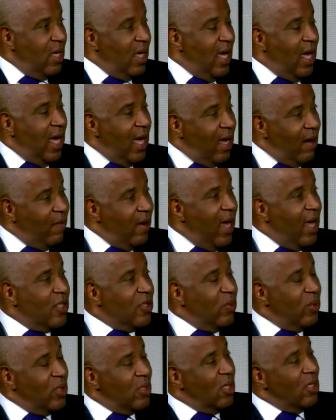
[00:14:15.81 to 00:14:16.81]
Yeah. And
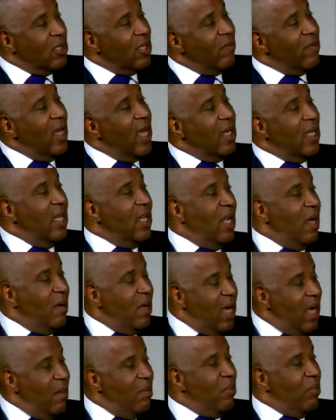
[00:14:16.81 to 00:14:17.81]
as a result of that, get
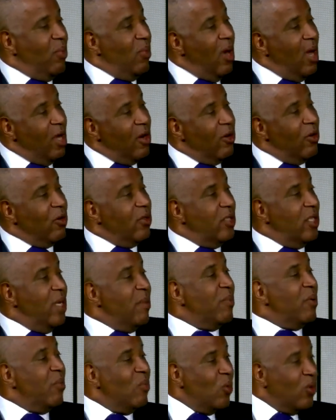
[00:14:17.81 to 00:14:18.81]
a, a broader,
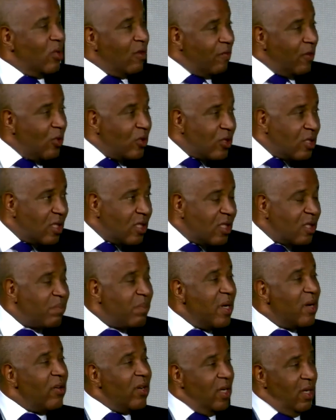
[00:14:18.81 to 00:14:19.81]
deeper, more diverse
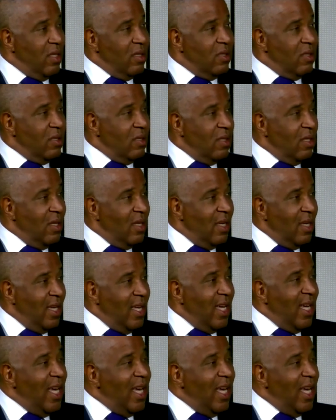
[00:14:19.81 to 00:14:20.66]
experience. I see.